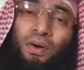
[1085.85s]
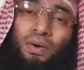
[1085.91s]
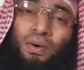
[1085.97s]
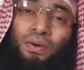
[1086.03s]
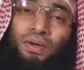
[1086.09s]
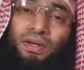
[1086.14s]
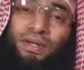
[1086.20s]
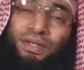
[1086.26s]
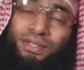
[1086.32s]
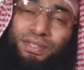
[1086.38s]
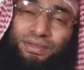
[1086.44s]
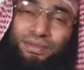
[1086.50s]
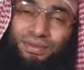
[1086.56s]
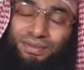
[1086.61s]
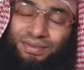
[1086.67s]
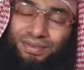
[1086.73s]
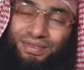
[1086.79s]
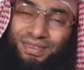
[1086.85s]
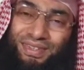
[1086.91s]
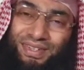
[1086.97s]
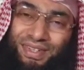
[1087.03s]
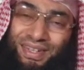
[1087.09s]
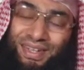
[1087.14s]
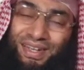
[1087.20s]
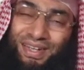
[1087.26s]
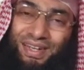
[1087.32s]
own religion.
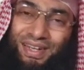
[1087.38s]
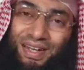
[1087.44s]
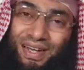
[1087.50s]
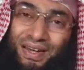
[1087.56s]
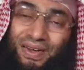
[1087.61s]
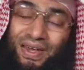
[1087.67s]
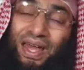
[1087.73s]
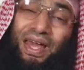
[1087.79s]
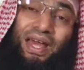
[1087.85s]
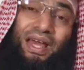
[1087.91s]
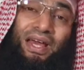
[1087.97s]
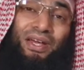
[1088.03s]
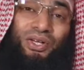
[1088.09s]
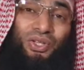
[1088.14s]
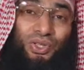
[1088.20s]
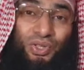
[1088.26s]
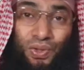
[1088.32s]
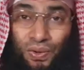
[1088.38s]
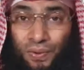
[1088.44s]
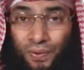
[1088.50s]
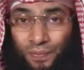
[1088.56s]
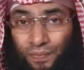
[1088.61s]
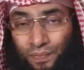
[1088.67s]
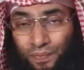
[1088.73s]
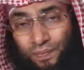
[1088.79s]
Okay, so